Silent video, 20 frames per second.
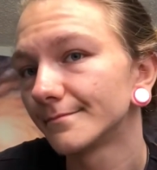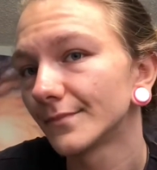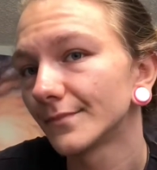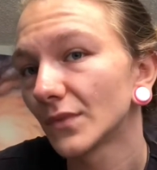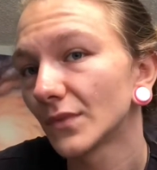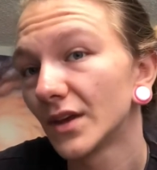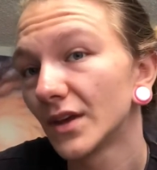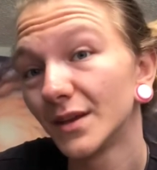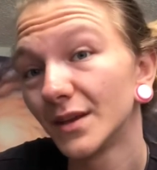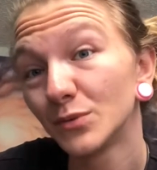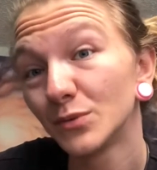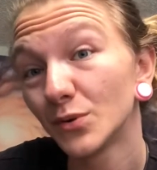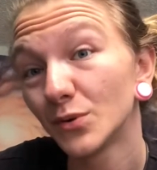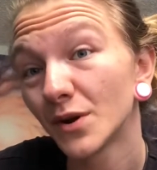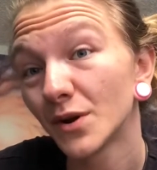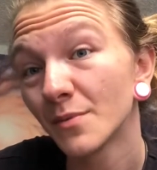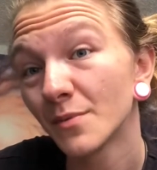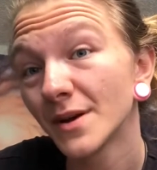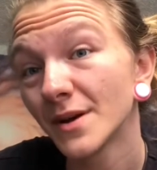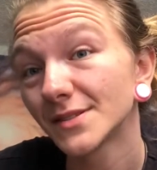keep doing
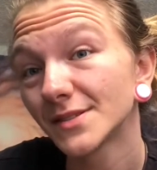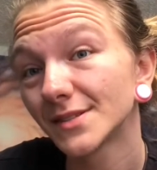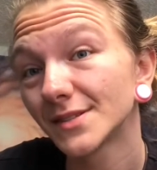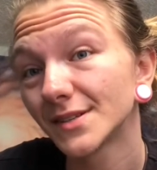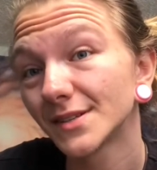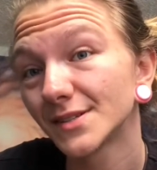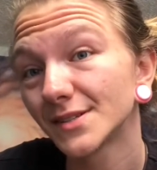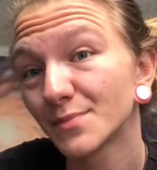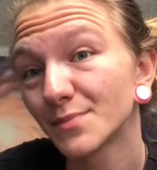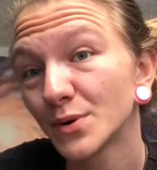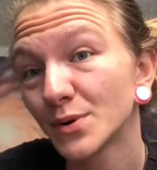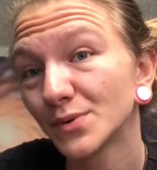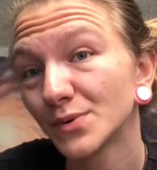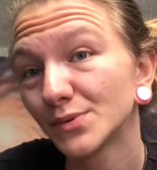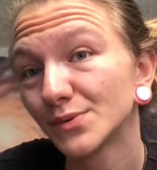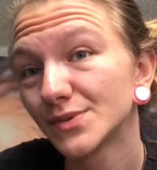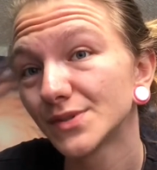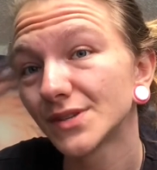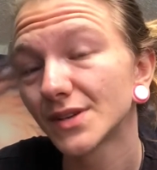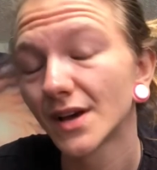our best, I
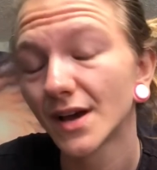suppose.